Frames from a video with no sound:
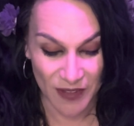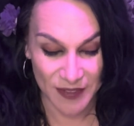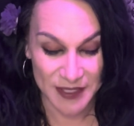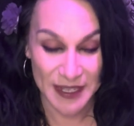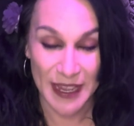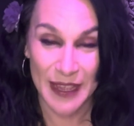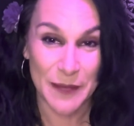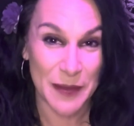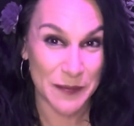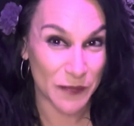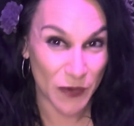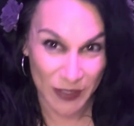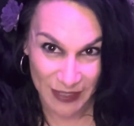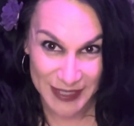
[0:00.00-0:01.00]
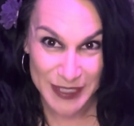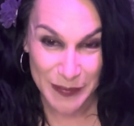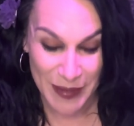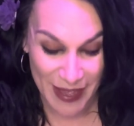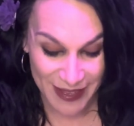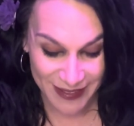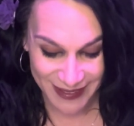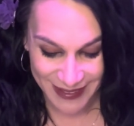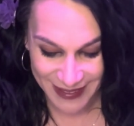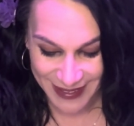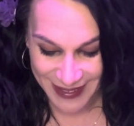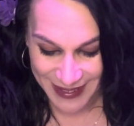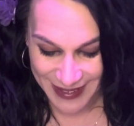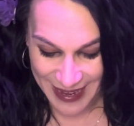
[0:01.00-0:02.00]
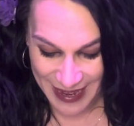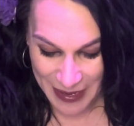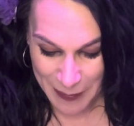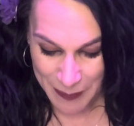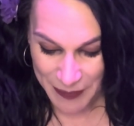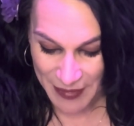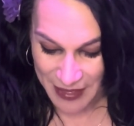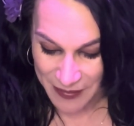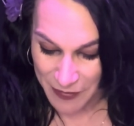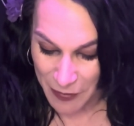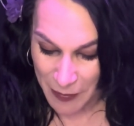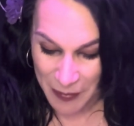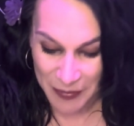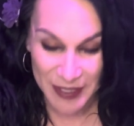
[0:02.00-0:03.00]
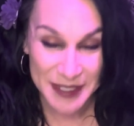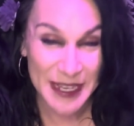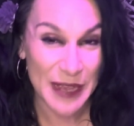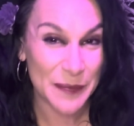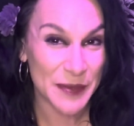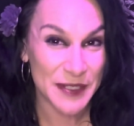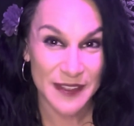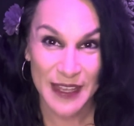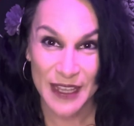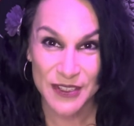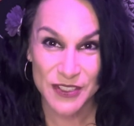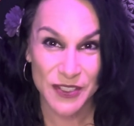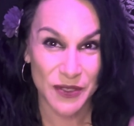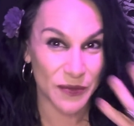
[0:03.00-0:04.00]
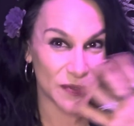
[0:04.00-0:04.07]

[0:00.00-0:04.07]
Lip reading: the time, I'm willing to bet. And remember to tap into that too.